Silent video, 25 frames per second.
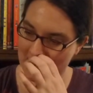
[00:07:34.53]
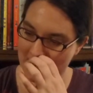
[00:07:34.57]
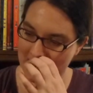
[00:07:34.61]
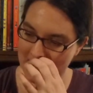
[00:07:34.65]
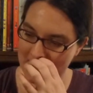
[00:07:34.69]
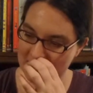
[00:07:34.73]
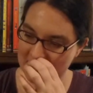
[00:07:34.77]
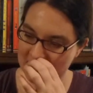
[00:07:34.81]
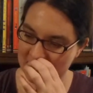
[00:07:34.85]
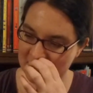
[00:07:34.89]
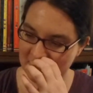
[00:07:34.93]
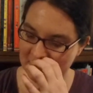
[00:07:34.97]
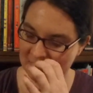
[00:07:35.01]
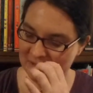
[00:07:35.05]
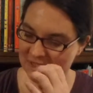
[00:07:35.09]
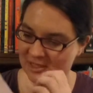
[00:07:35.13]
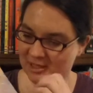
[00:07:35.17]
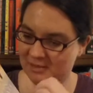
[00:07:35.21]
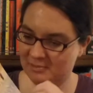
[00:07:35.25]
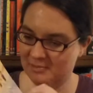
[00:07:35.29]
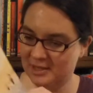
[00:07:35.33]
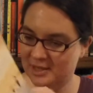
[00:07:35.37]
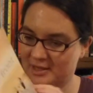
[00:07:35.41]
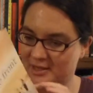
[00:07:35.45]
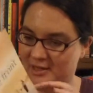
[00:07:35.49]
no, it's not
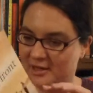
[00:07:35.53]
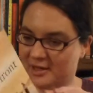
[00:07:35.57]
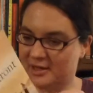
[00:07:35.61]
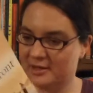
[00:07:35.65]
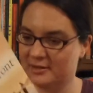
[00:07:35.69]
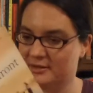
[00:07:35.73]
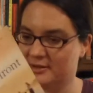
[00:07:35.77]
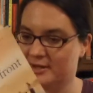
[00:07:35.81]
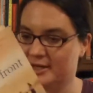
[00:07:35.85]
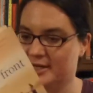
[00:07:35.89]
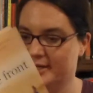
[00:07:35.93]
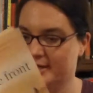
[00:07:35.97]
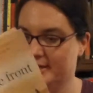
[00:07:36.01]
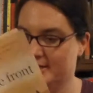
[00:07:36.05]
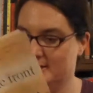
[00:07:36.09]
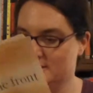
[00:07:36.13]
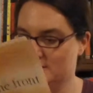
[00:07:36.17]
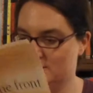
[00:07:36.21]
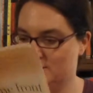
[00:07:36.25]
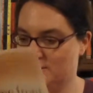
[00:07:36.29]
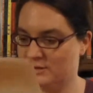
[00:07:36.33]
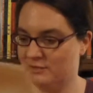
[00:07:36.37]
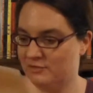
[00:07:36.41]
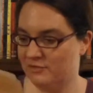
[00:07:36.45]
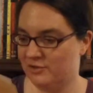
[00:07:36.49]
signed by the author. I
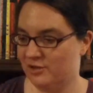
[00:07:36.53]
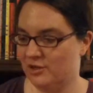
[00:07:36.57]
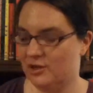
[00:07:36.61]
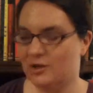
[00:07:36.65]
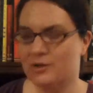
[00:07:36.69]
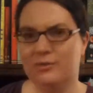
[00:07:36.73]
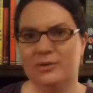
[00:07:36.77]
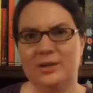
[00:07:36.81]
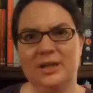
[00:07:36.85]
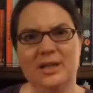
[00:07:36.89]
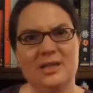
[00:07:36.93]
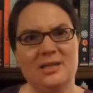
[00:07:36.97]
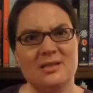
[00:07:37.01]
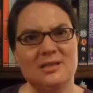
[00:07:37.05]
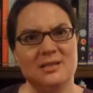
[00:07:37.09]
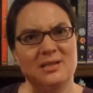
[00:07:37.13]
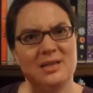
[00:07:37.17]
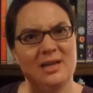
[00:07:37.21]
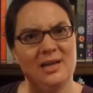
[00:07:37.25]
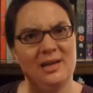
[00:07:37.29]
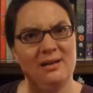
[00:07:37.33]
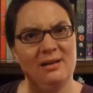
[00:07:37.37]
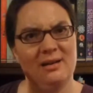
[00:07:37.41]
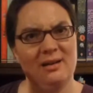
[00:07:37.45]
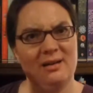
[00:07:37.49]
guess whoever owned it
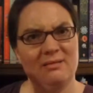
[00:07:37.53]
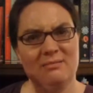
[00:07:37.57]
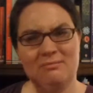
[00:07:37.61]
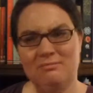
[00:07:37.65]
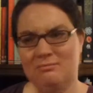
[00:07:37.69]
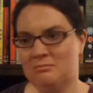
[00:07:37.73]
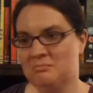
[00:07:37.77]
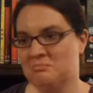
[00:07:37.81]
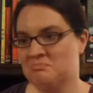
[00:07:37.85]
signed it.